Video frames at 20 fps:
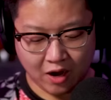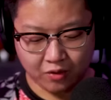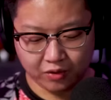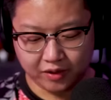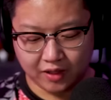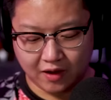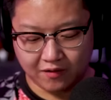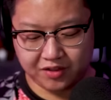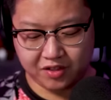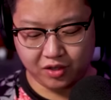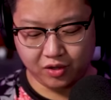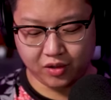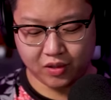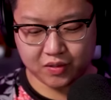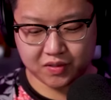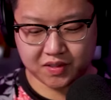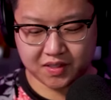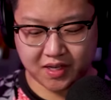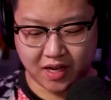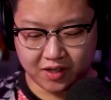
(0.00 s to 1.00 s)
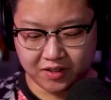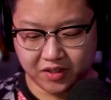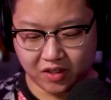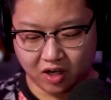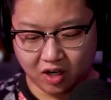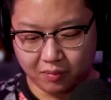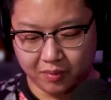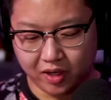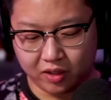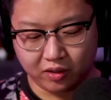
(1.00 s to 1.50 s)
I would love to do the Skeleton
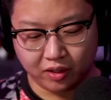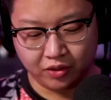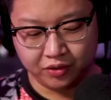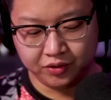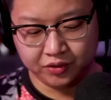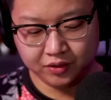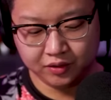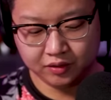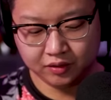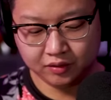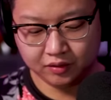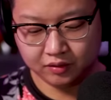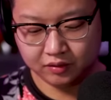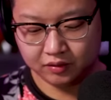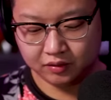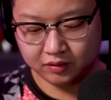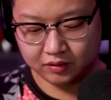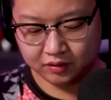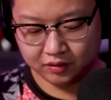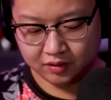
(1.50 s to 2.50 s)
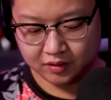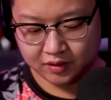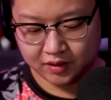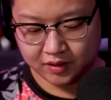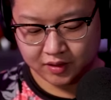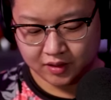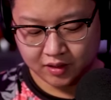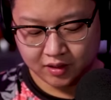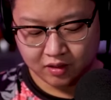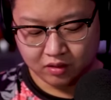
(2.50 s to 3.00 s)
Army clone.
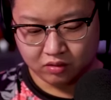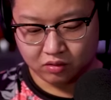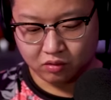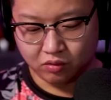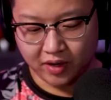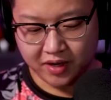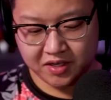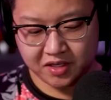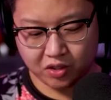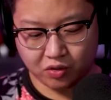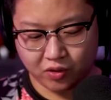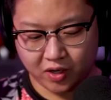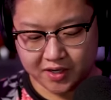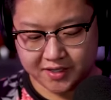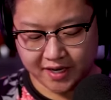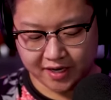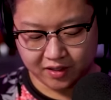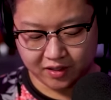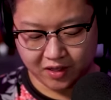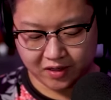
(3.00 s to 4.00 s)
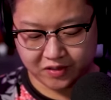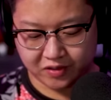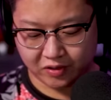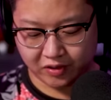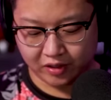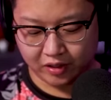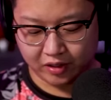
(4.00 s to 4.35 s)
We'll wait until we're at 10 elixir